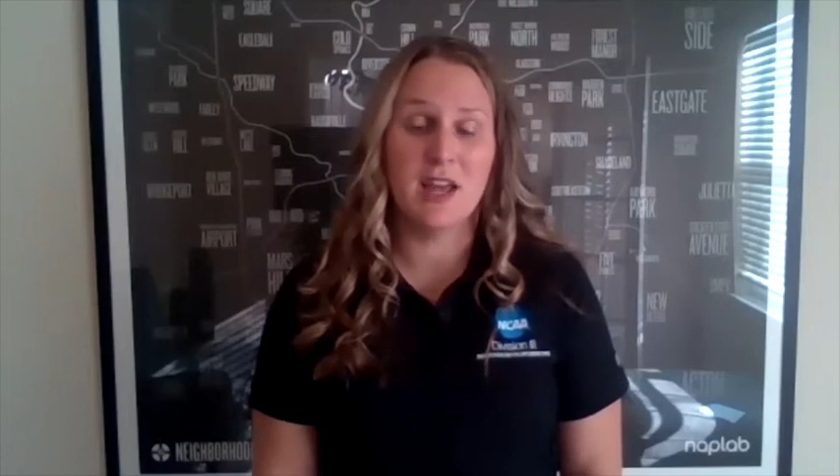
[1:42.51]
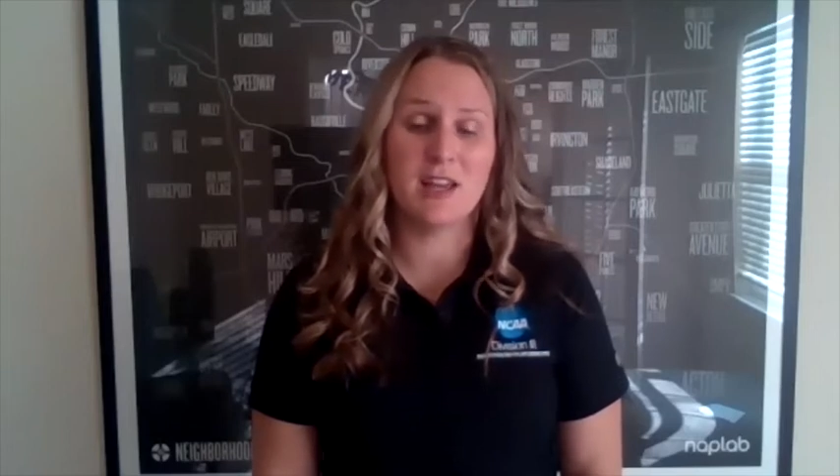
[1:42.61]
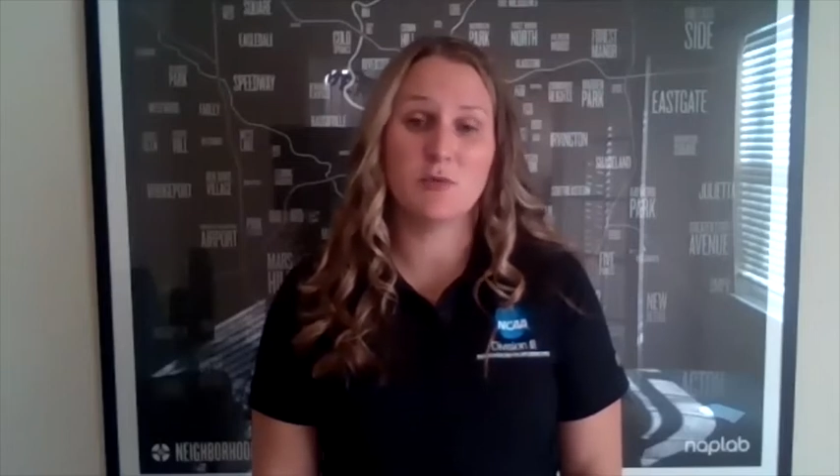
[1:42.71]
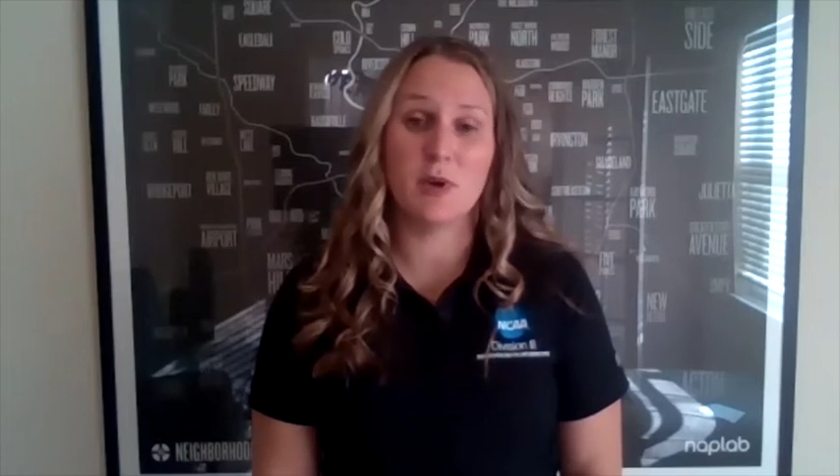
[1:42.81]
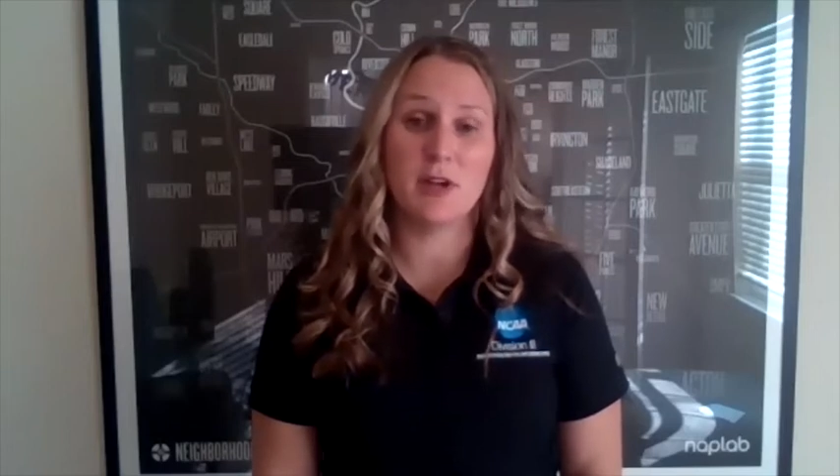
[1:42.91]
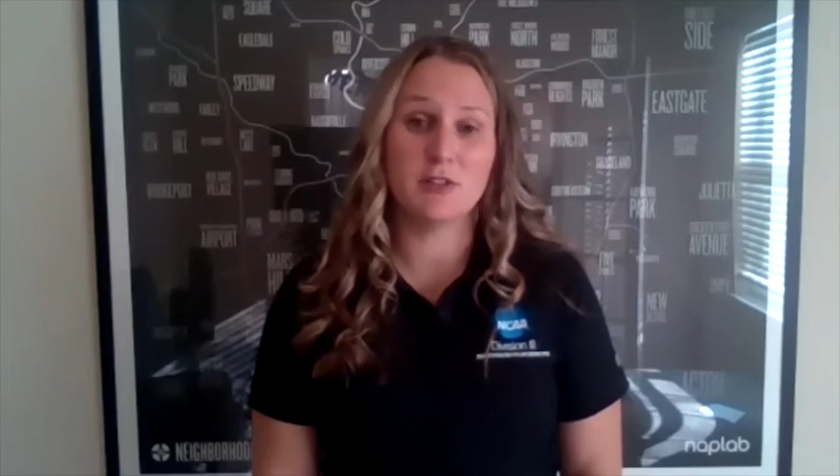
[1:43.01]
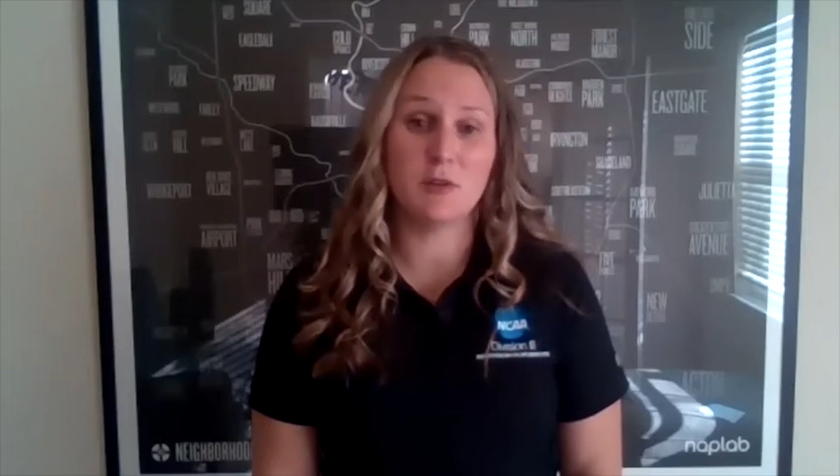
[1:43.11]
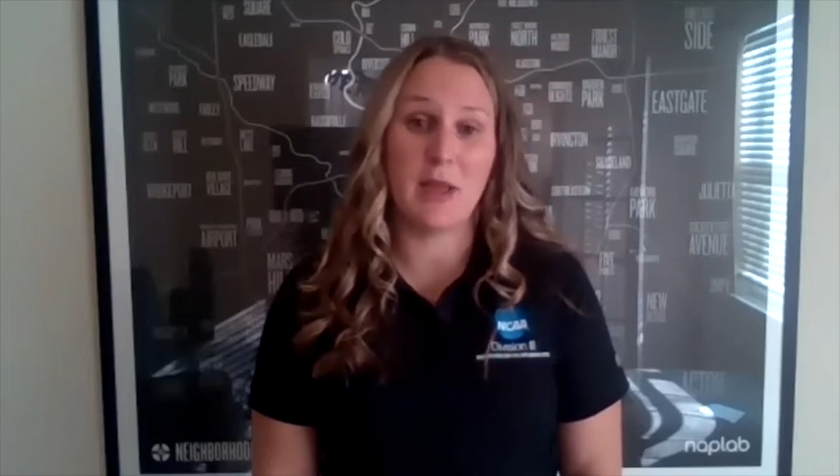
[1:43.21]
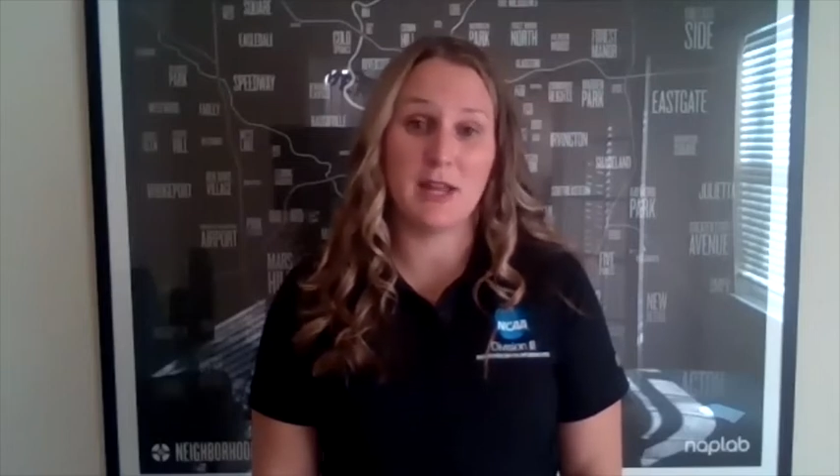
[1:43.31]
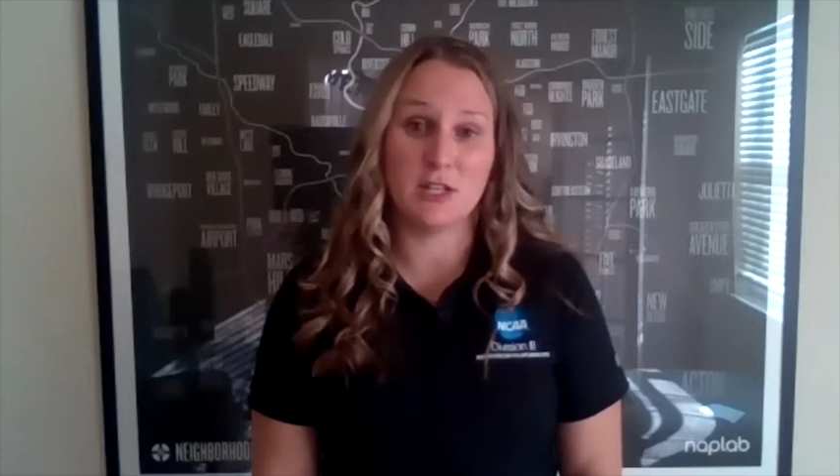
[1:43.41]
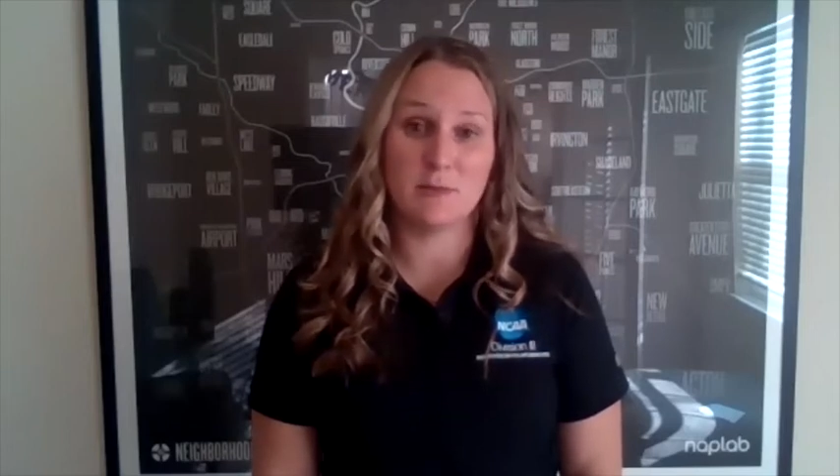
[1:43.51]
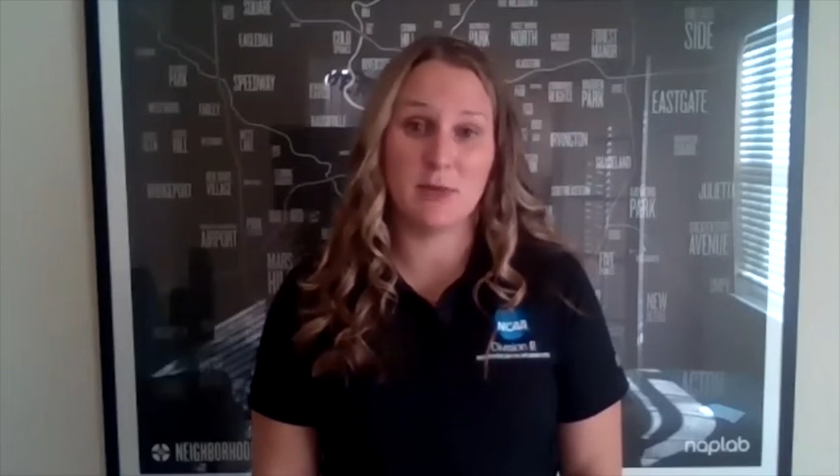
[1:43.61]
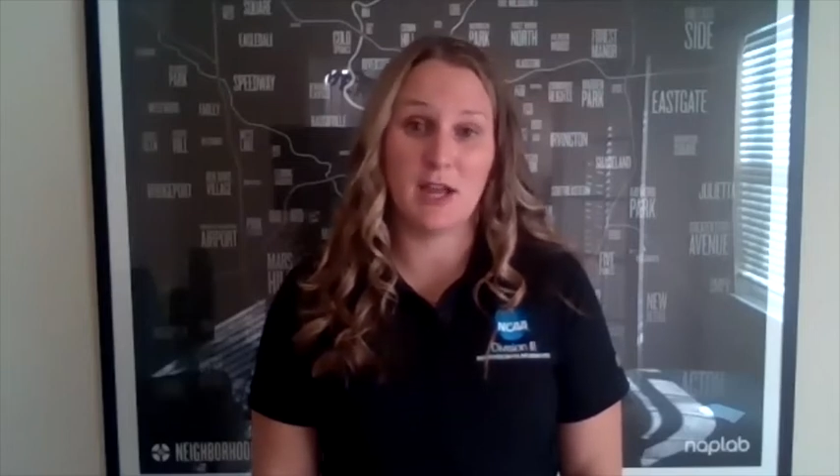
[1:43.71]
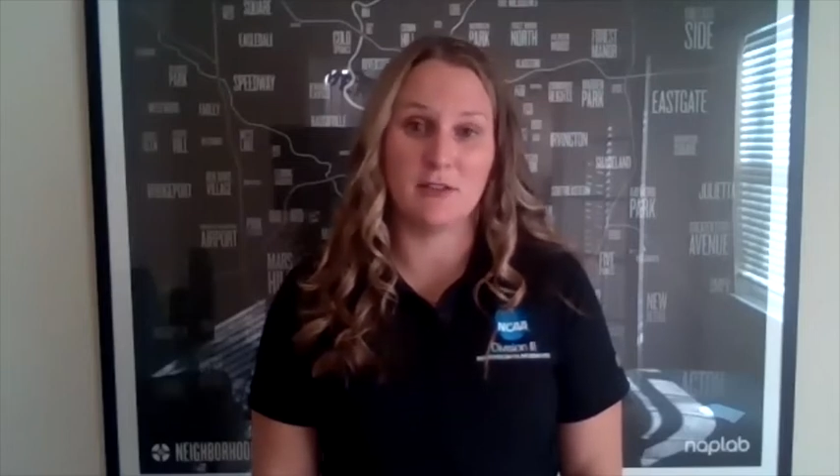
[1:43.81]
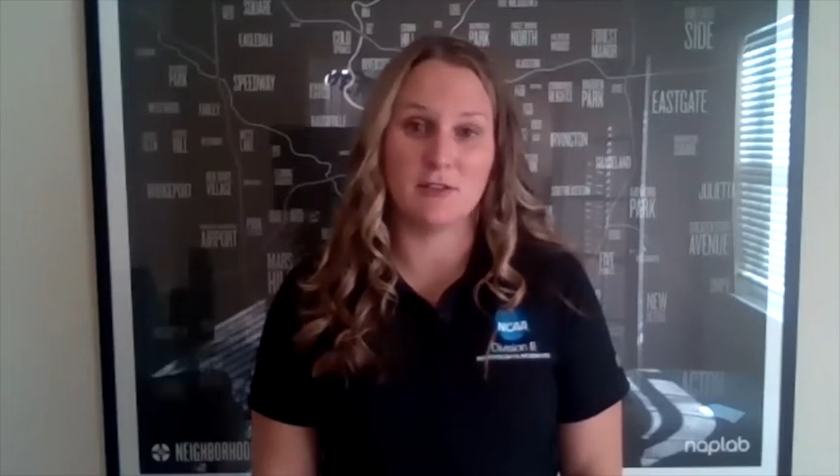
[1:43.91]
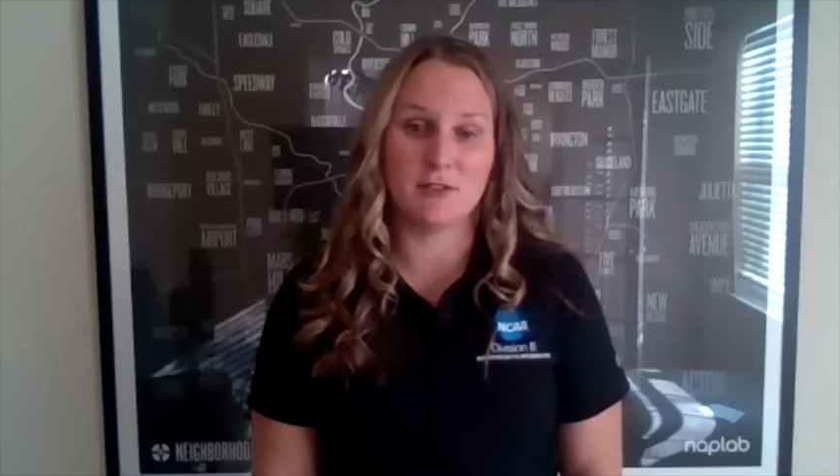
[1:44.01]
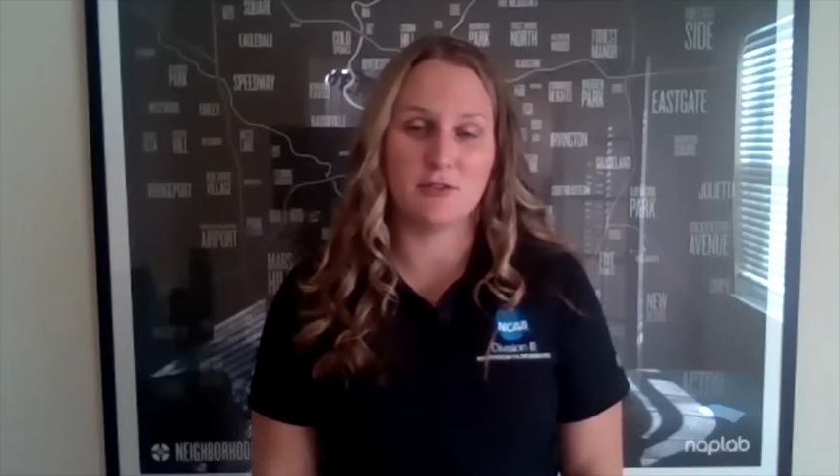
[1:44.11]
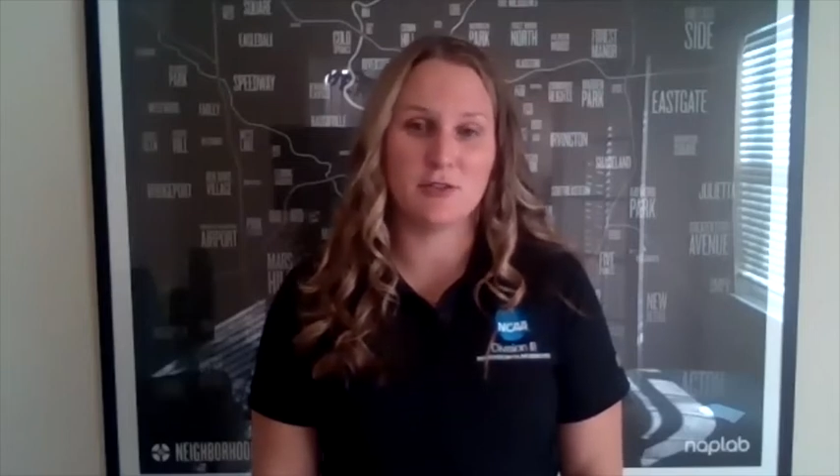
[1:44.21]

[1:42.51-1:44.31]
as well as our management council.